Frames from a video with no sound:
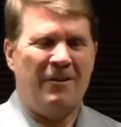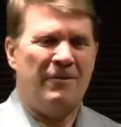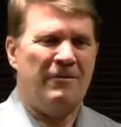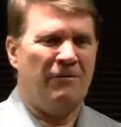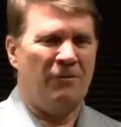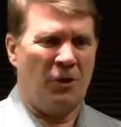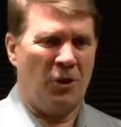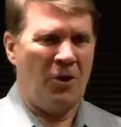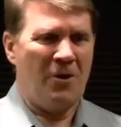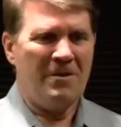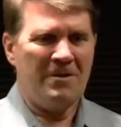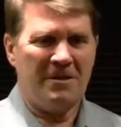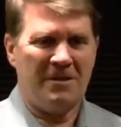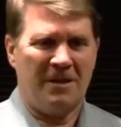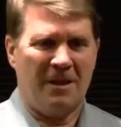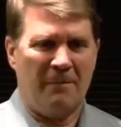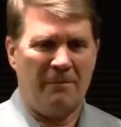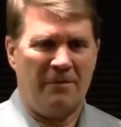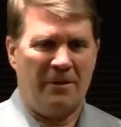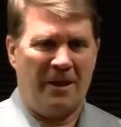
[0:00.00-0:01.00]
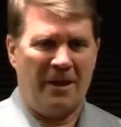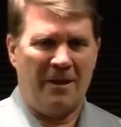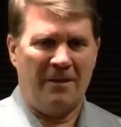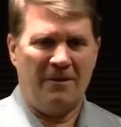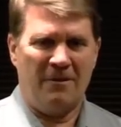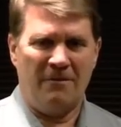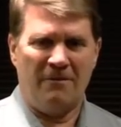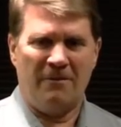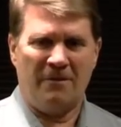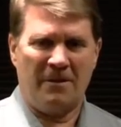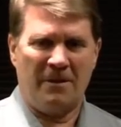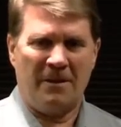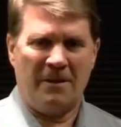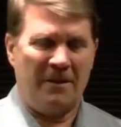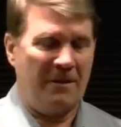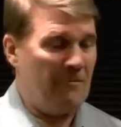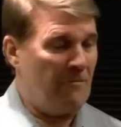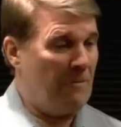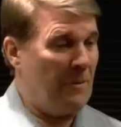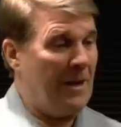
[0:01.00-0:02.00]
You've learned something,
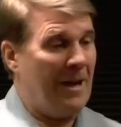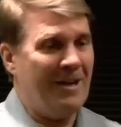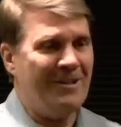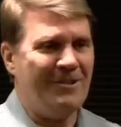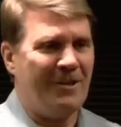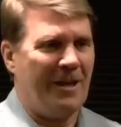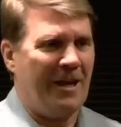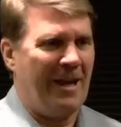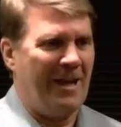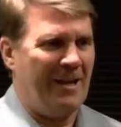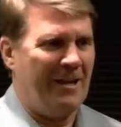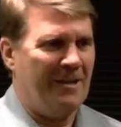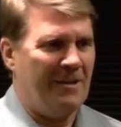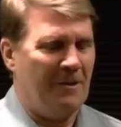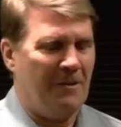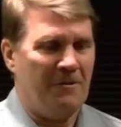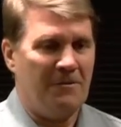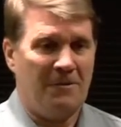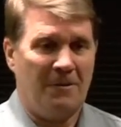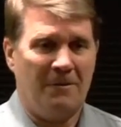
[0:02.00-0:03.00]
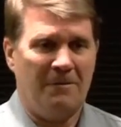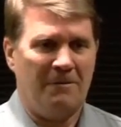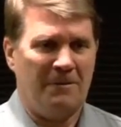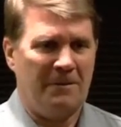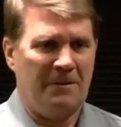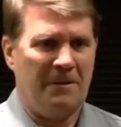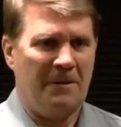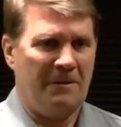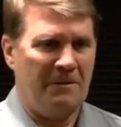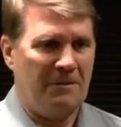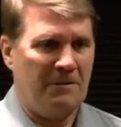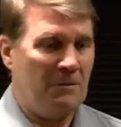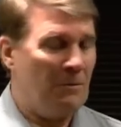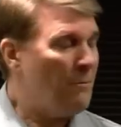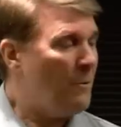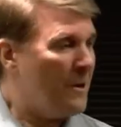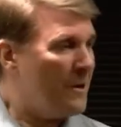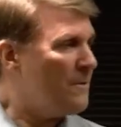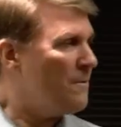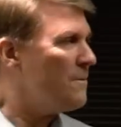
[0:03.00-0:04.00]
and you've been educated. You know, so
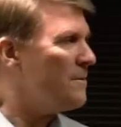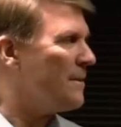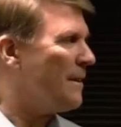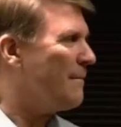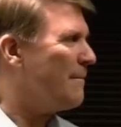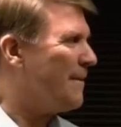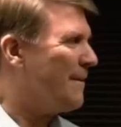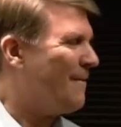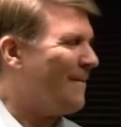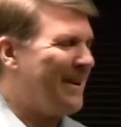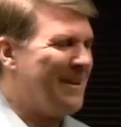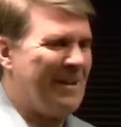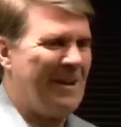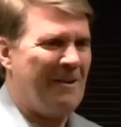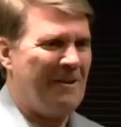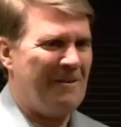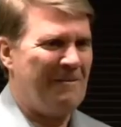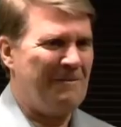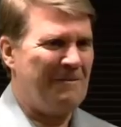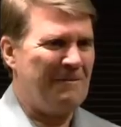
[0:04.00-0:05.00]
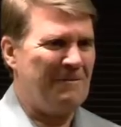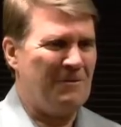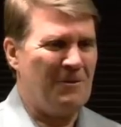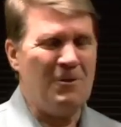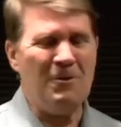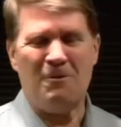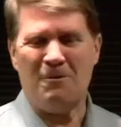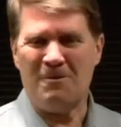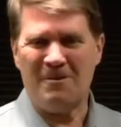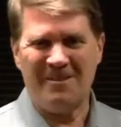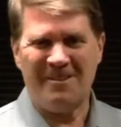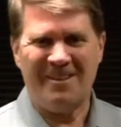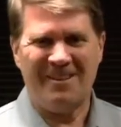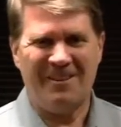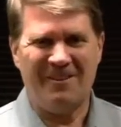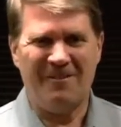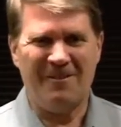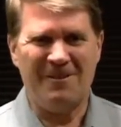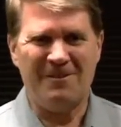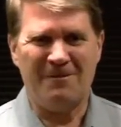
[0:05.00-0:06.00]
you want to do something, right? New.
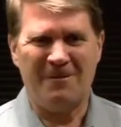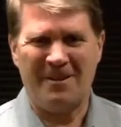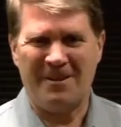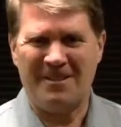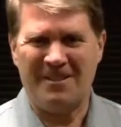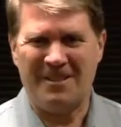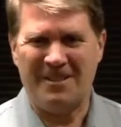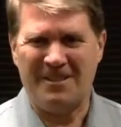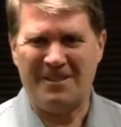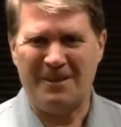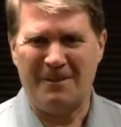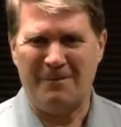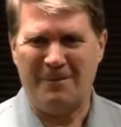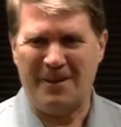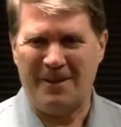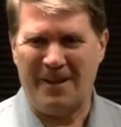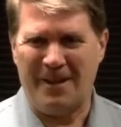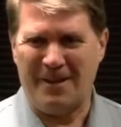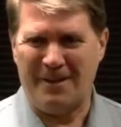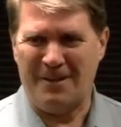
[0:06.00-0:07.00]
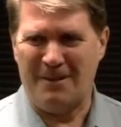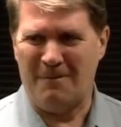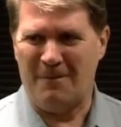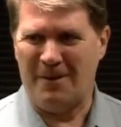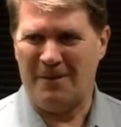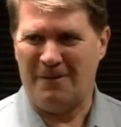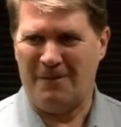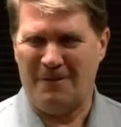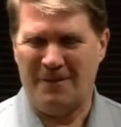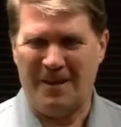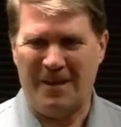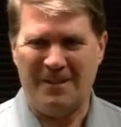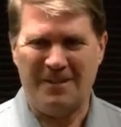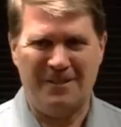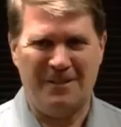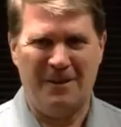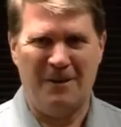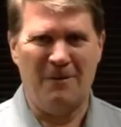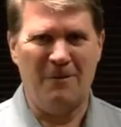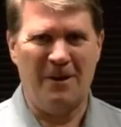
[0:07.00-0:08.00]
You always want to see something like in a month or next
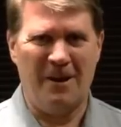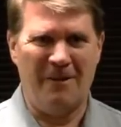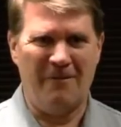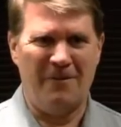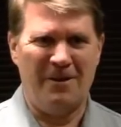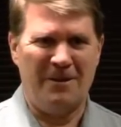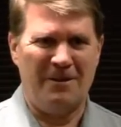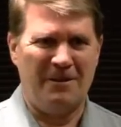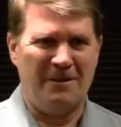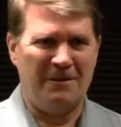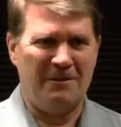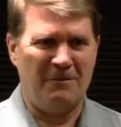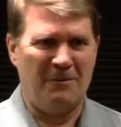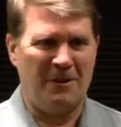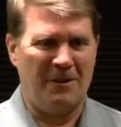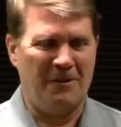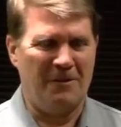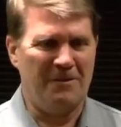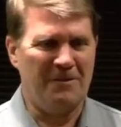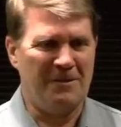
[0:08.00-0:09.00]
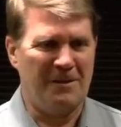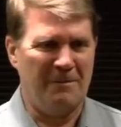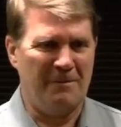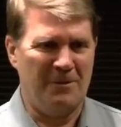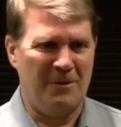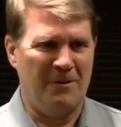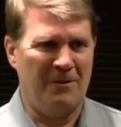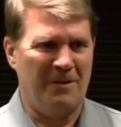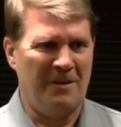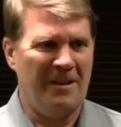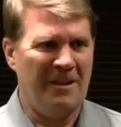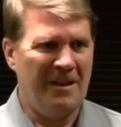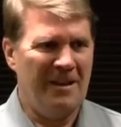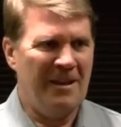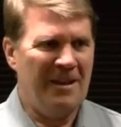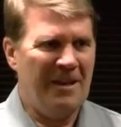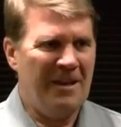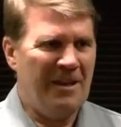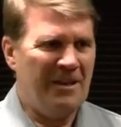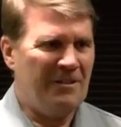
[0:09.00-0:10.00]
year, whatever. You want to learn something new
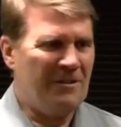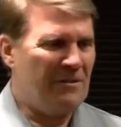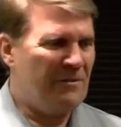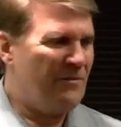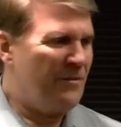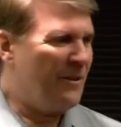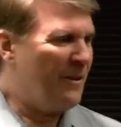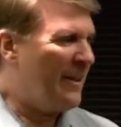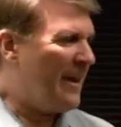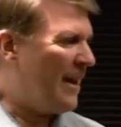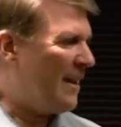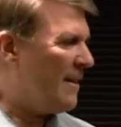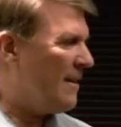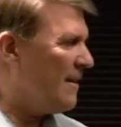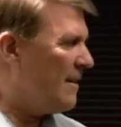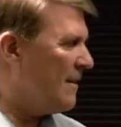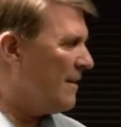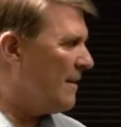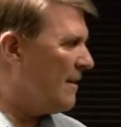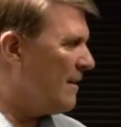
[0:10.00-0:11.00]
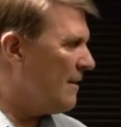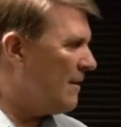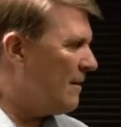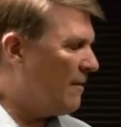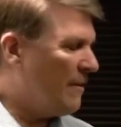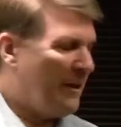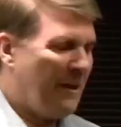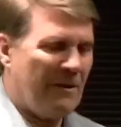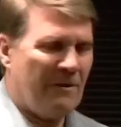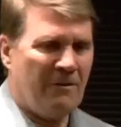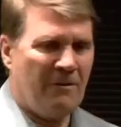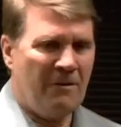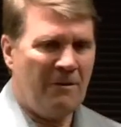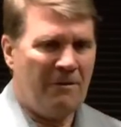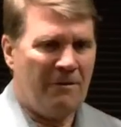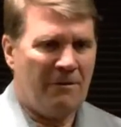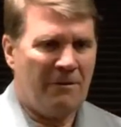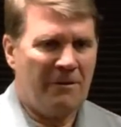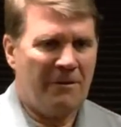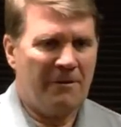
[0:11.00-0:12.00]
and just feel that, you know, that
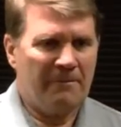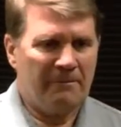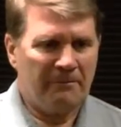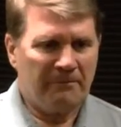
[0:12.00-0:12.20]
growth.